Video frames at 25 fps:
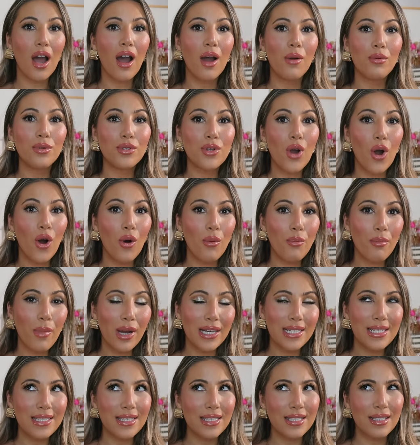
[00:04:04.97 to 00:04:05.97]
I was on
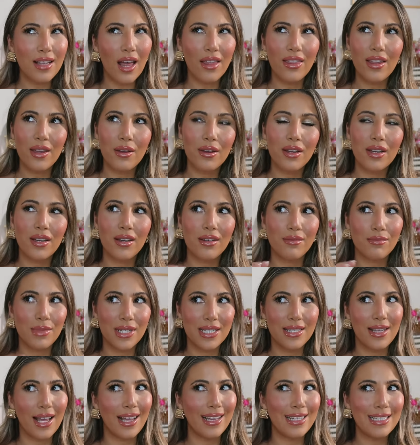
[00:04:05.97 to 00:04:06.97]
my, I think, my
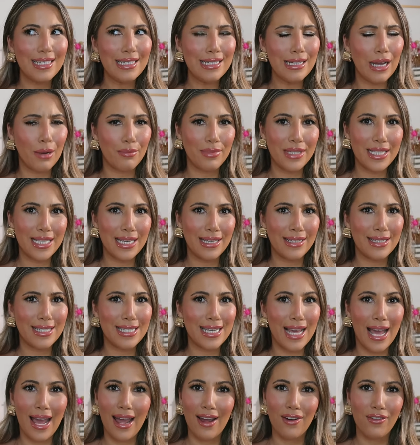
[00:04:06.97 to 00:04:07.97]
second cup of tea of the
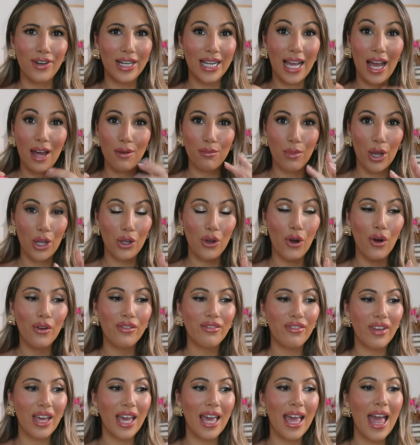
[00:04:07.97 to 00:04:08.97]
day. I already had my
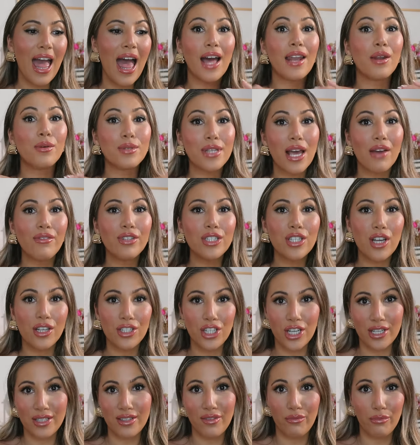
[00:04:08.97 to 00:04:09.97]
coffee and I was having
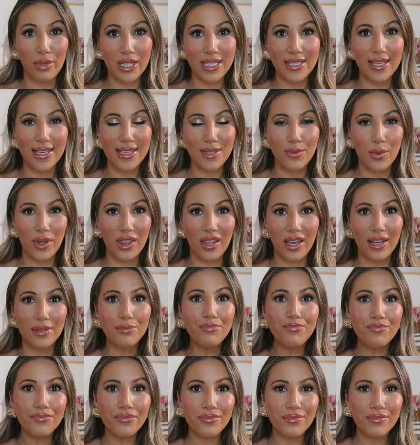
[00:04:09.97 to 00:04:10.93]
digestive biscuits with it.